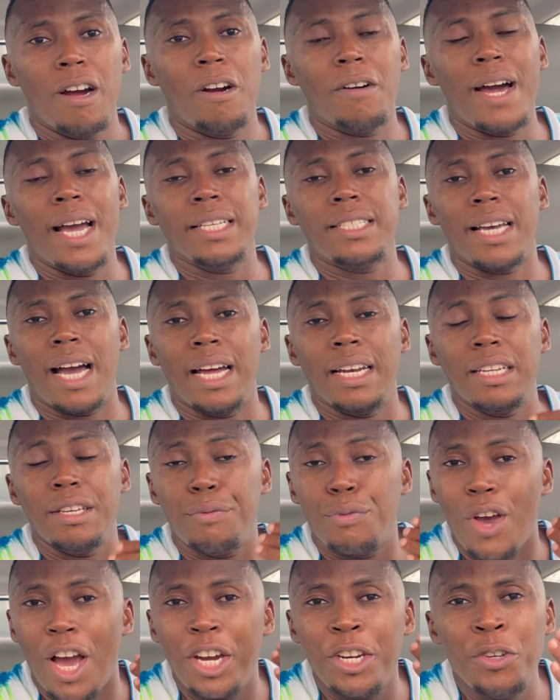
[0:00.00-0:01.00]
Alright? And
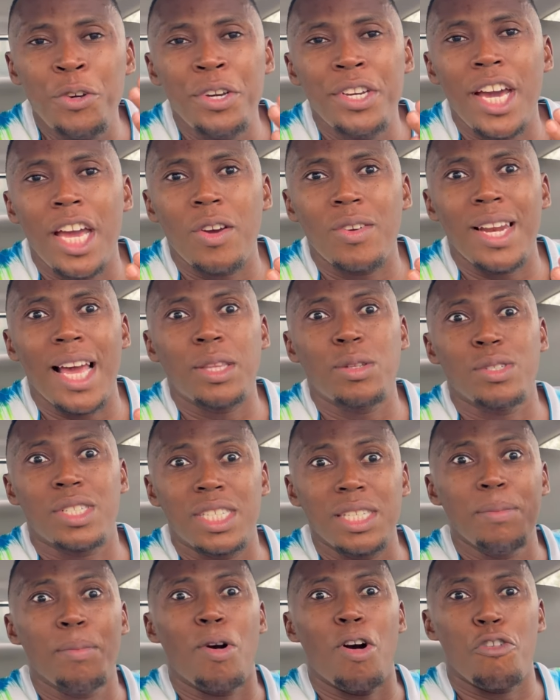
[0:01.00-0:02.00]
if you are new here, you'd like to
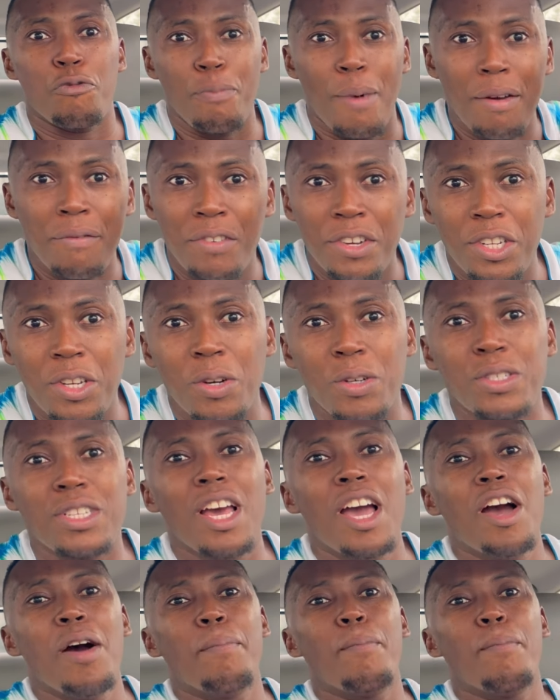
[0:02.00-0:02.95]
see more of my videos,